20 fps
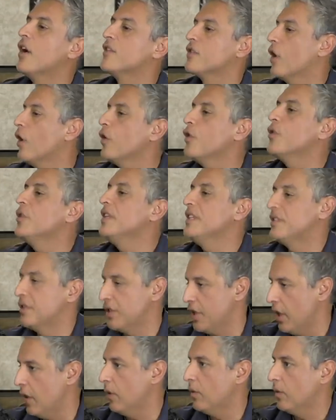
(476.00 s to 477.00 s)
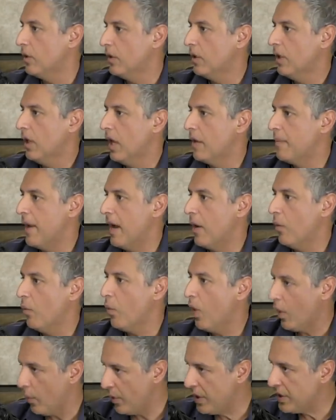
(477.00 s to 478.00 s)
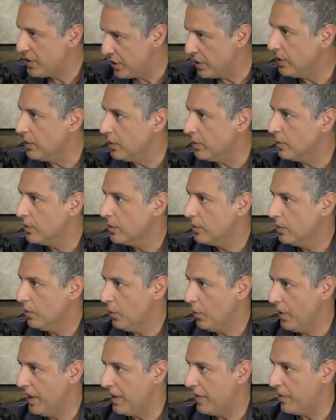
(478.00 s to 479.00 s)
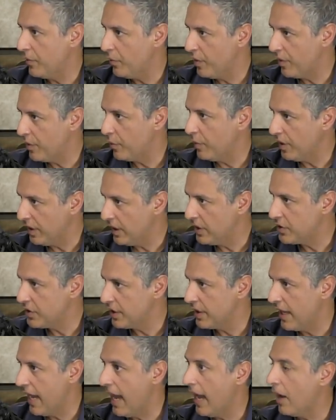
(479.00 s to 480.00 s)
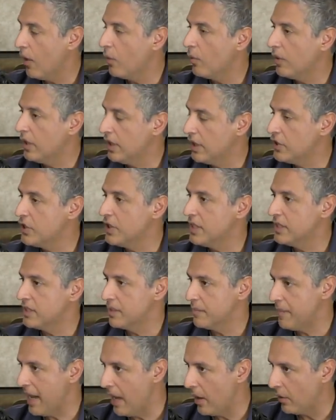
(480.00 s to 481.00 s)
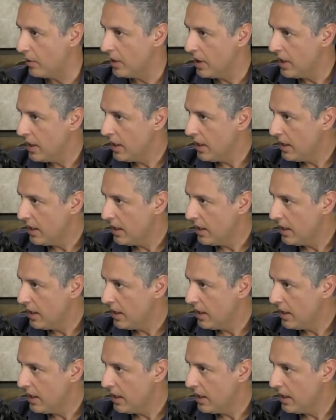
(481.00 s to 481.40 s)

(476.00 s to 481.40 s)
all you need to know about what we do with religion, how religion is about